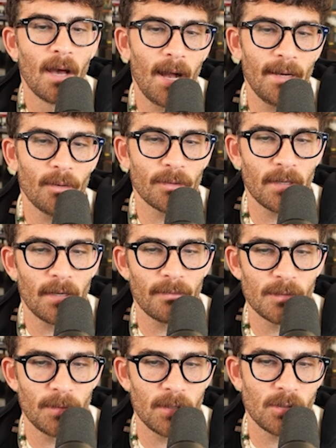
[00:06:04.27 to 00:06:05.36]
I don't care if
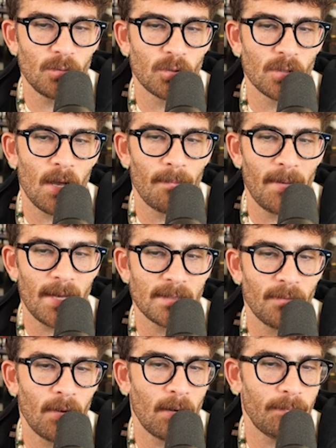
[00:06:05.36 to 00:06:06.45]
it's because you saw
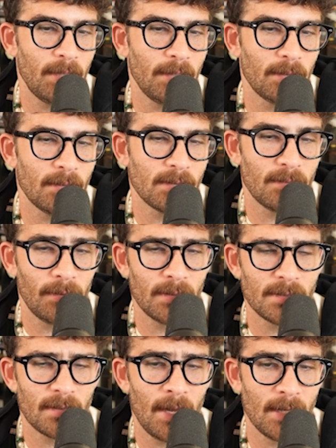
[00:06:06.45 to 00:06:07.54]
massive harm being done to
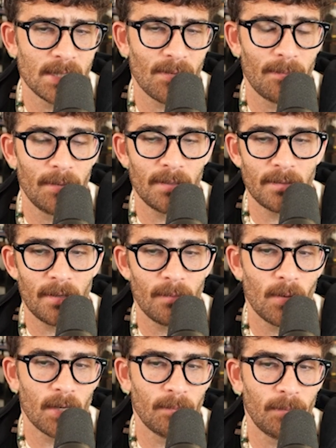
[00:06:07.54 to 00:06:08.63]
civilians at the hands of our military and
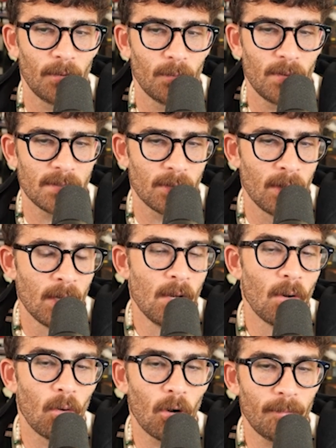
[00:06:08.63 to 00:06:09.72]
wanted to blow the whistle,
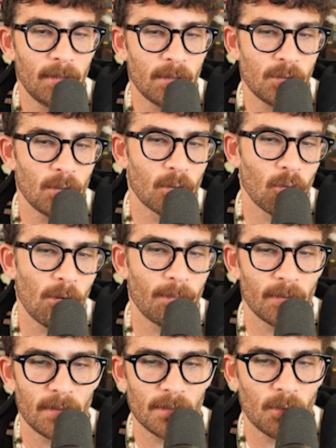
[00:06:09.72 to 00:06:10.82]
or because your
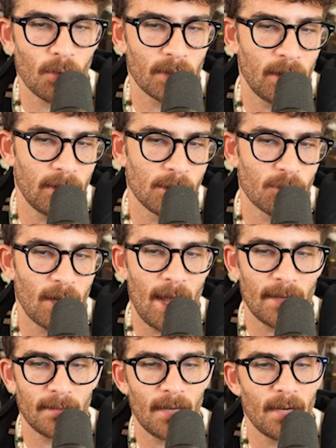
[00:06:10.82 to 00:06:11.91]
Groyper Discord kittens were
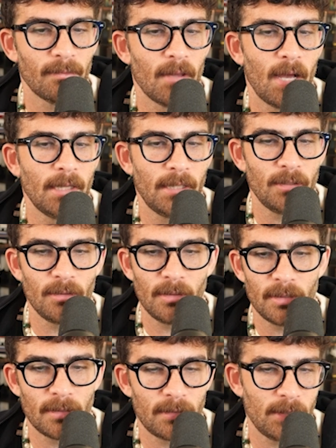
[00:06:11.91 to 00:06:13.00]
acting out of line and you
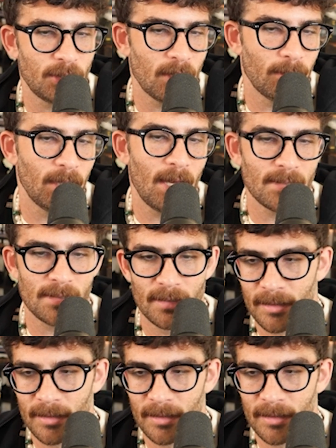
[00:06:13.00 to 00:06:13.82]
needed to teach them a lesson.